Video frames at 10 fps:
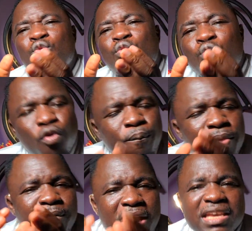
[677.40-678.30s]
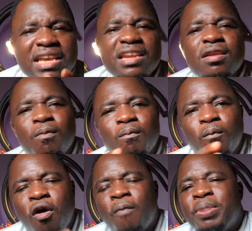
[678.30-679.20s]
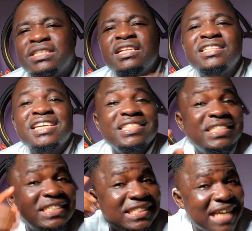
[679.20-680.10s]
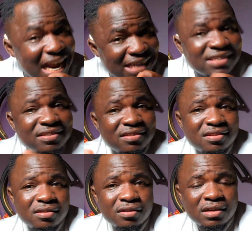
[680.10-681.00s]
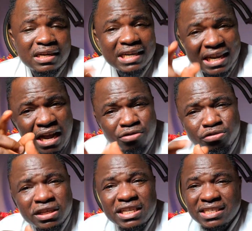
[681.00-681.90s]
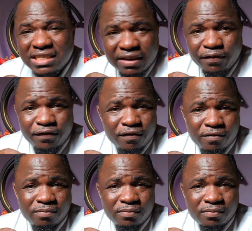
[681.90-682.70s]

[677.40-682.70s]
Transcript: will be making more percentage than the country itself.